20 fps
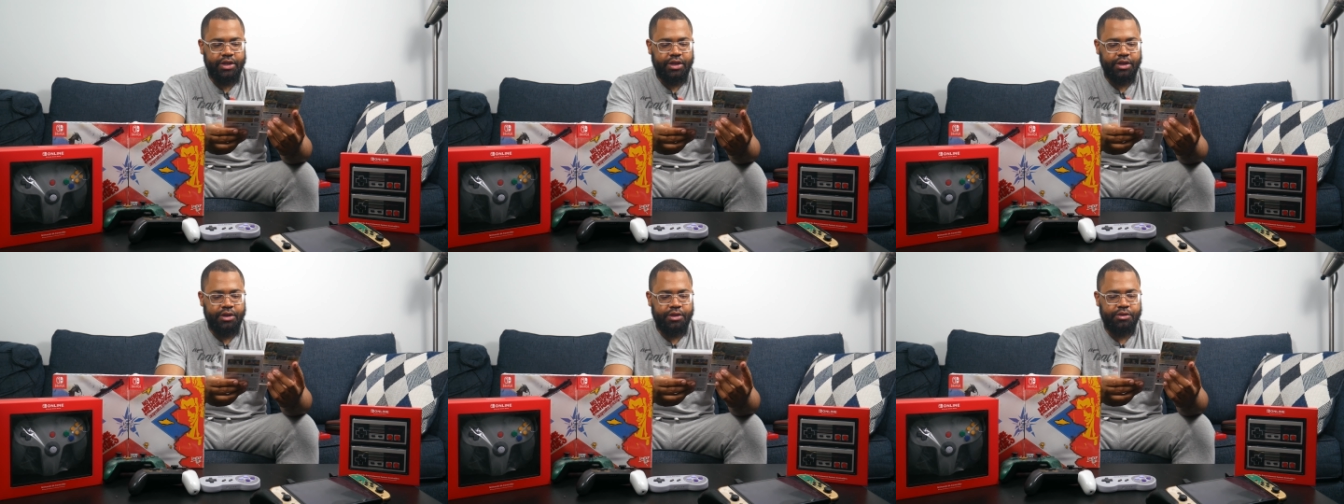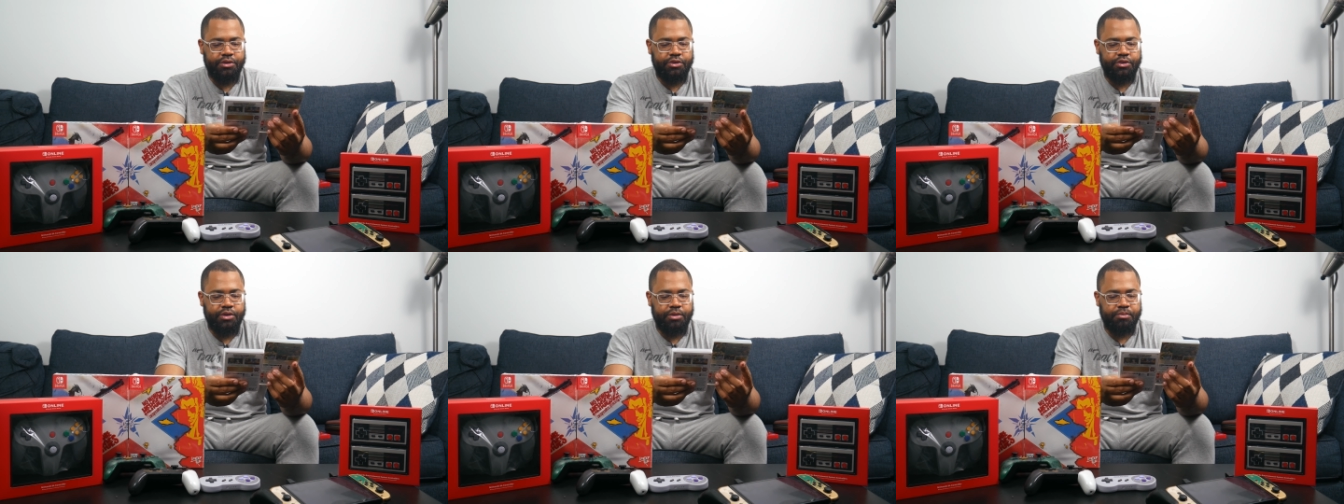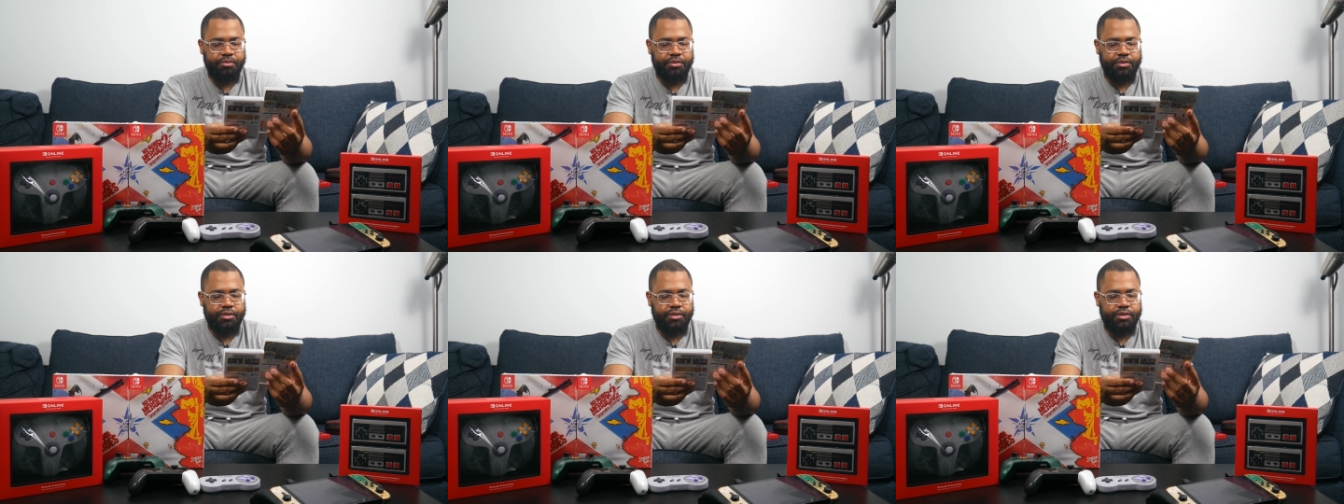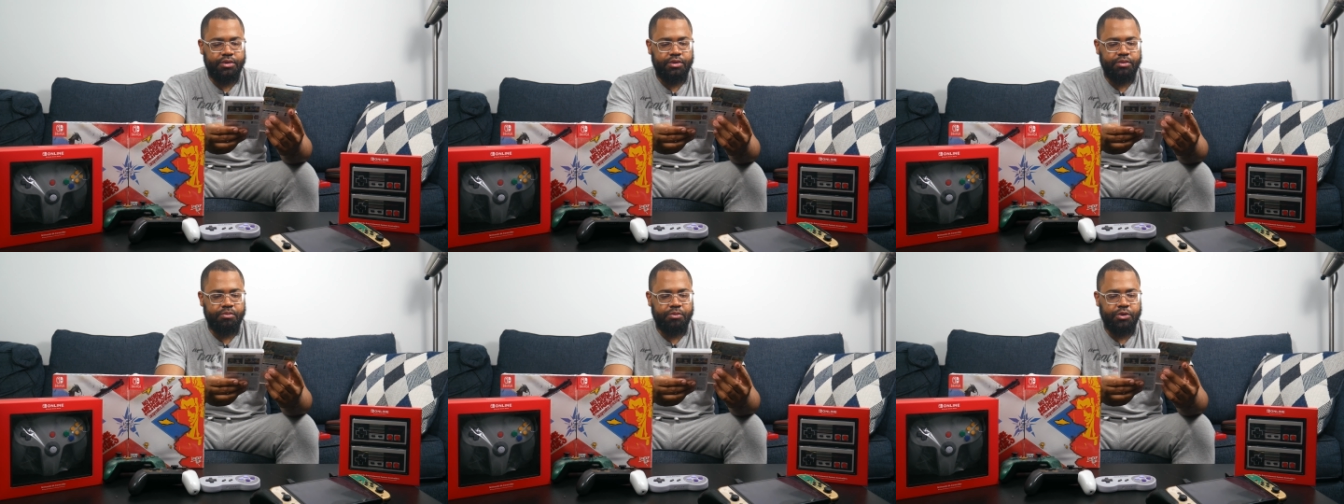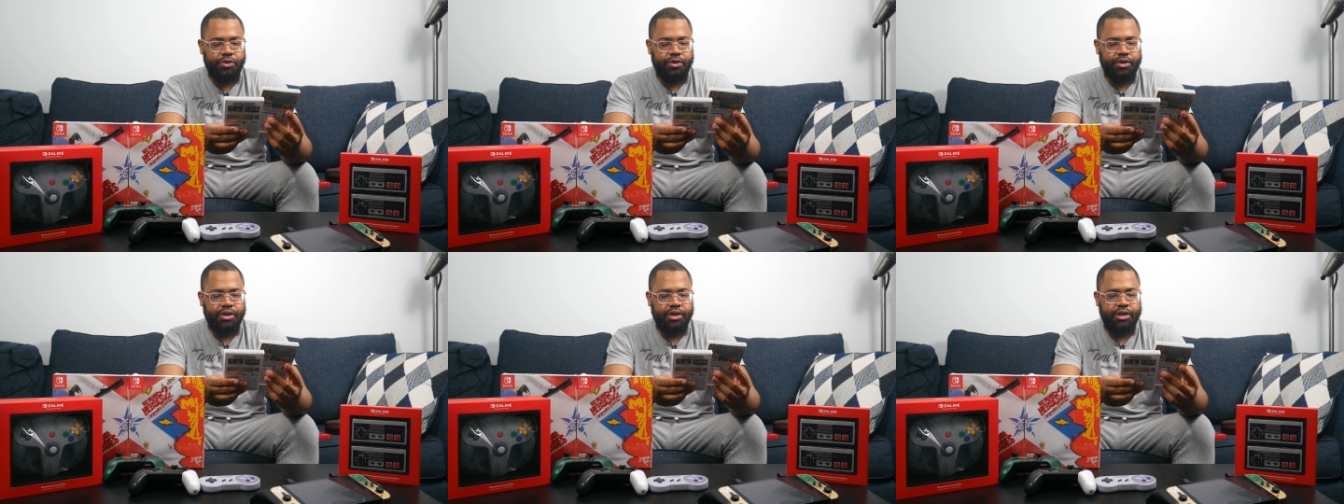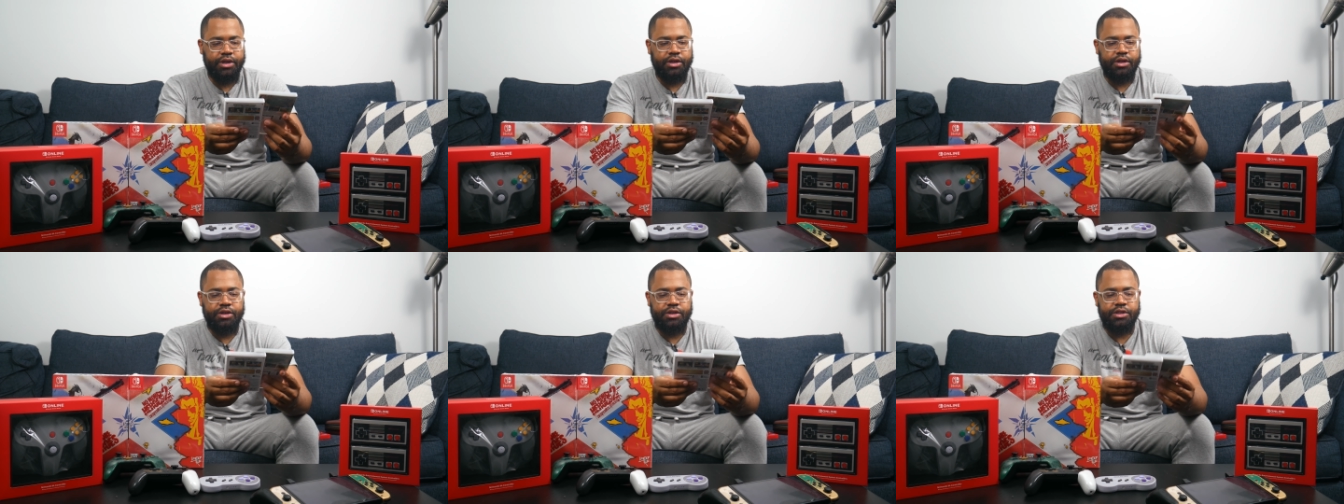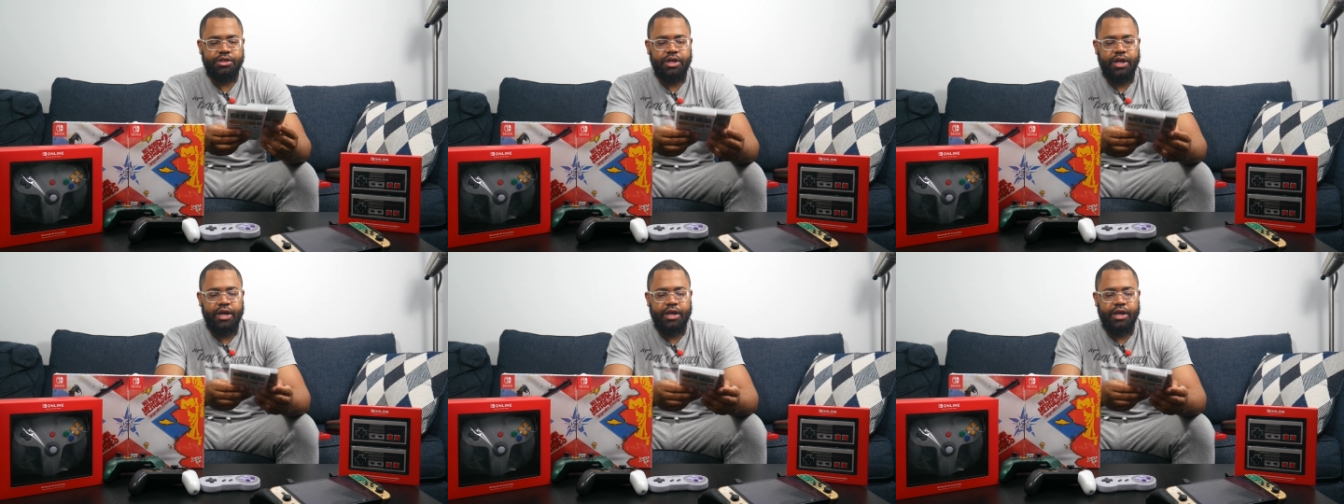again, some more